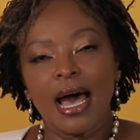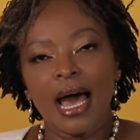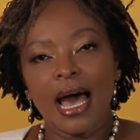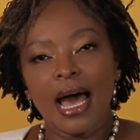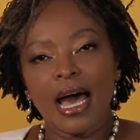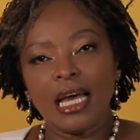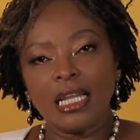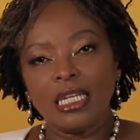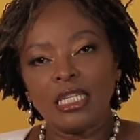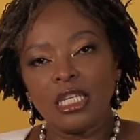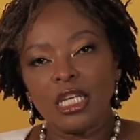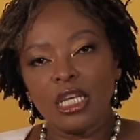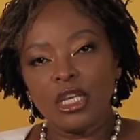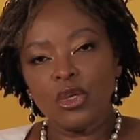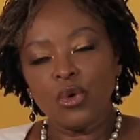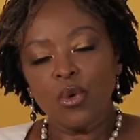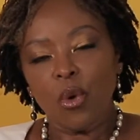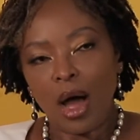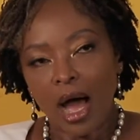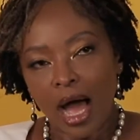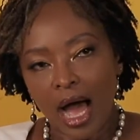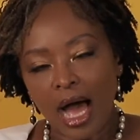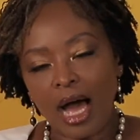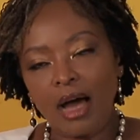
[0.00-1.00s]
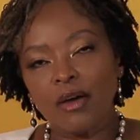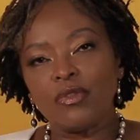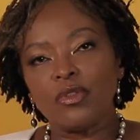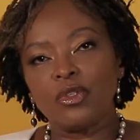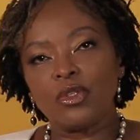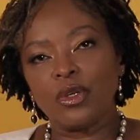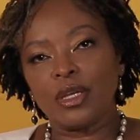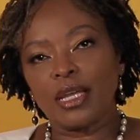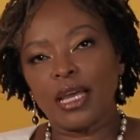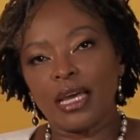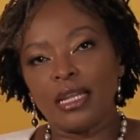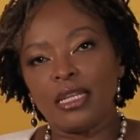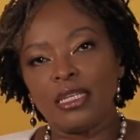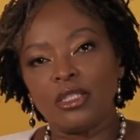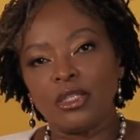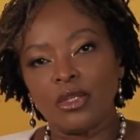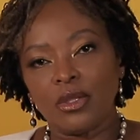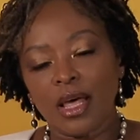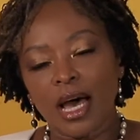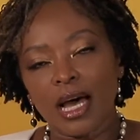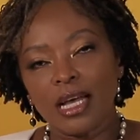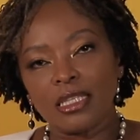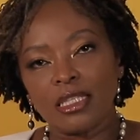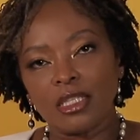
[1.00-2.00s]
And you have to get
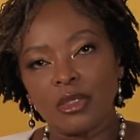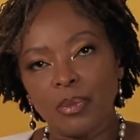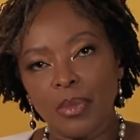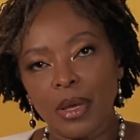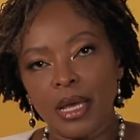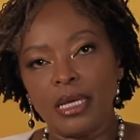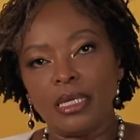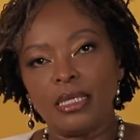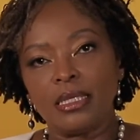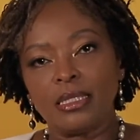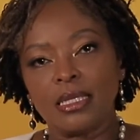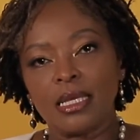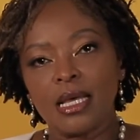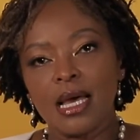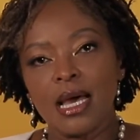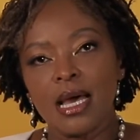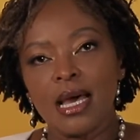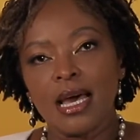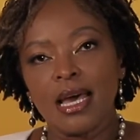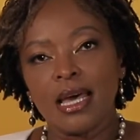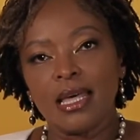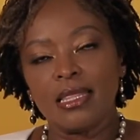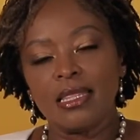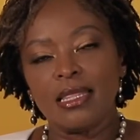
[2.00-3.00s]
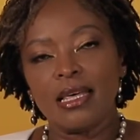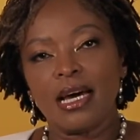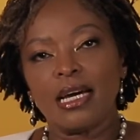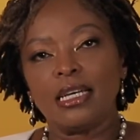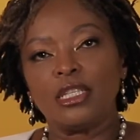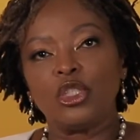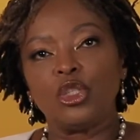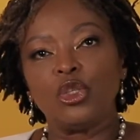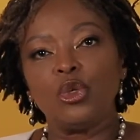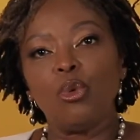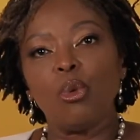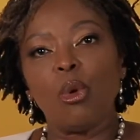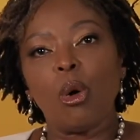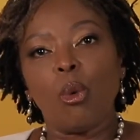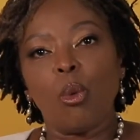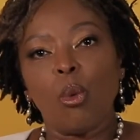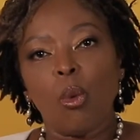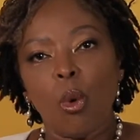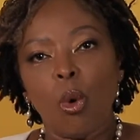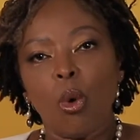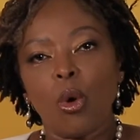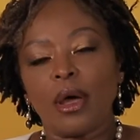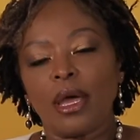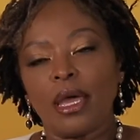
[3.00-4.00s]
into that space that you are
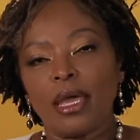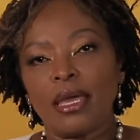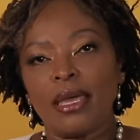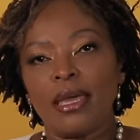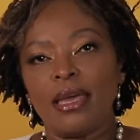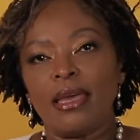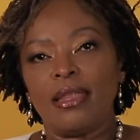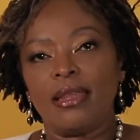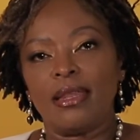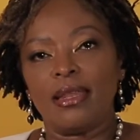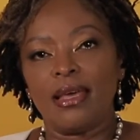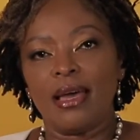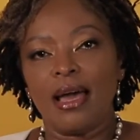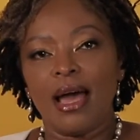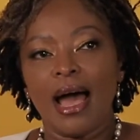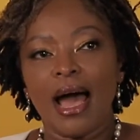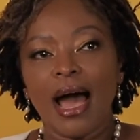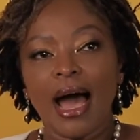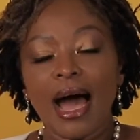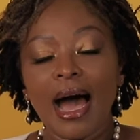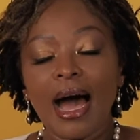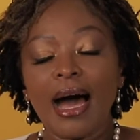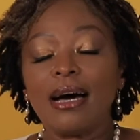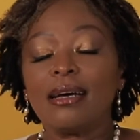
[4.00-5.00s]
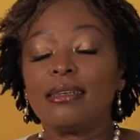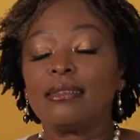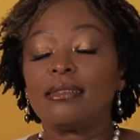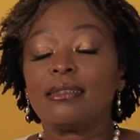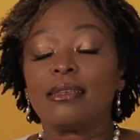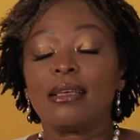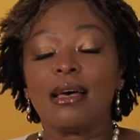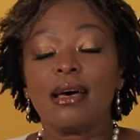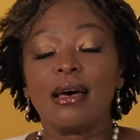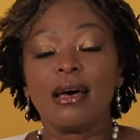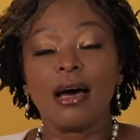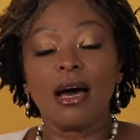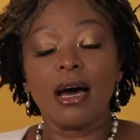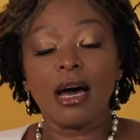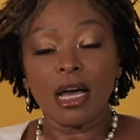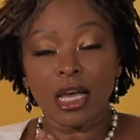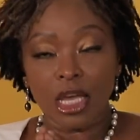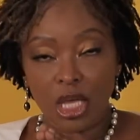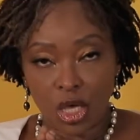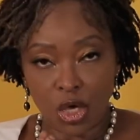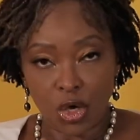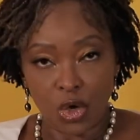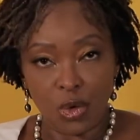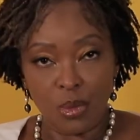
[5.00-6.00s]
walking in as a
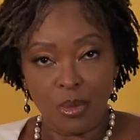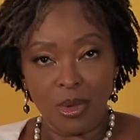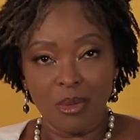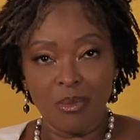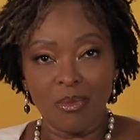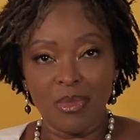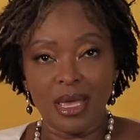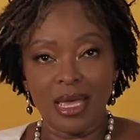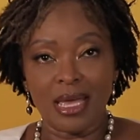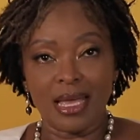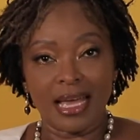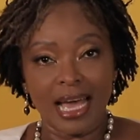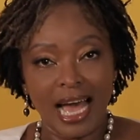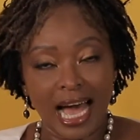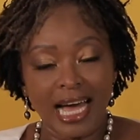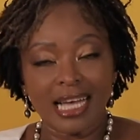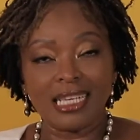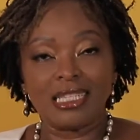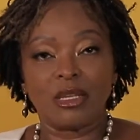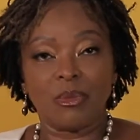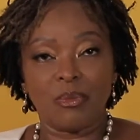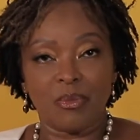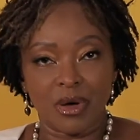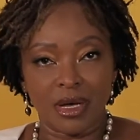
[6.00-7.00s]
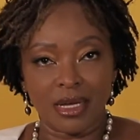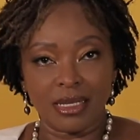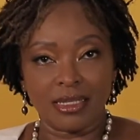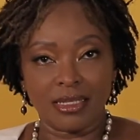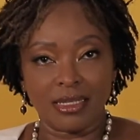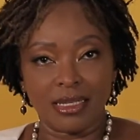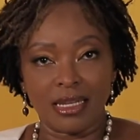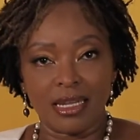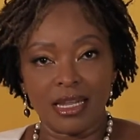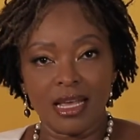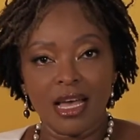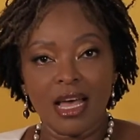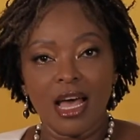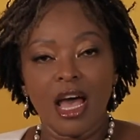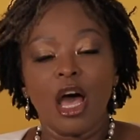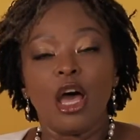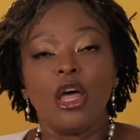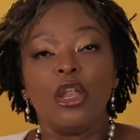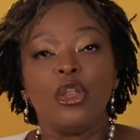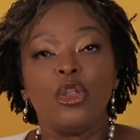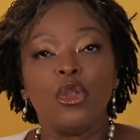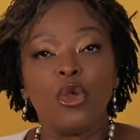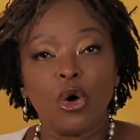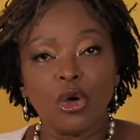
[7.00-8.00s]
human being, as a person,
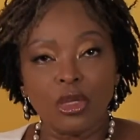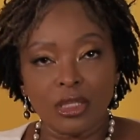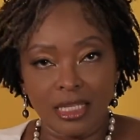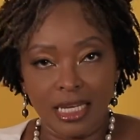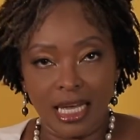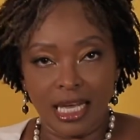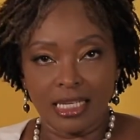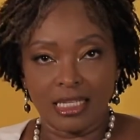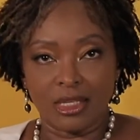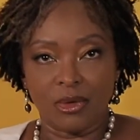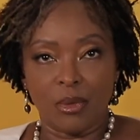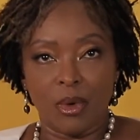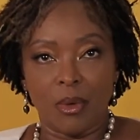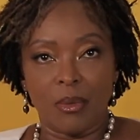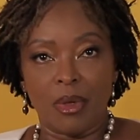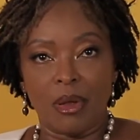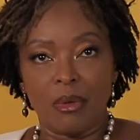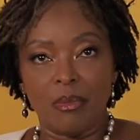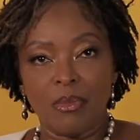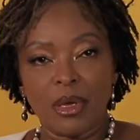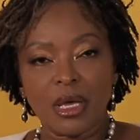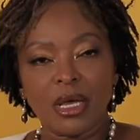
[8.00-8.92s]
not as a woman.